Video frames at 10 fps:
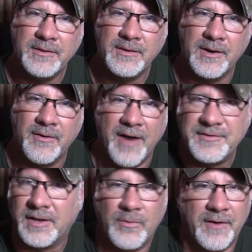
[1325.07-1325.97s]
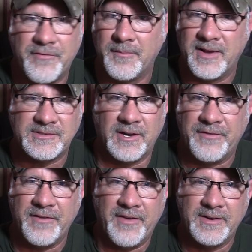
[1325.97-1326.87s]
You know, I've done well for
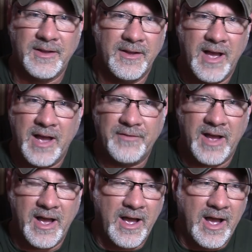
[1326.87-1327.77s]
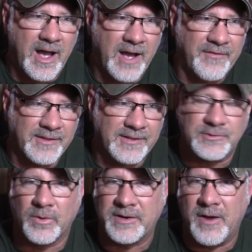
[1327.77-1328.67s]
myself. I've had
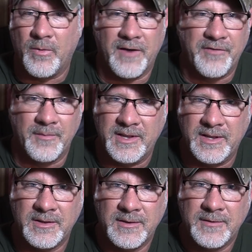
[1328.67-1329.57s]
things work out well for me.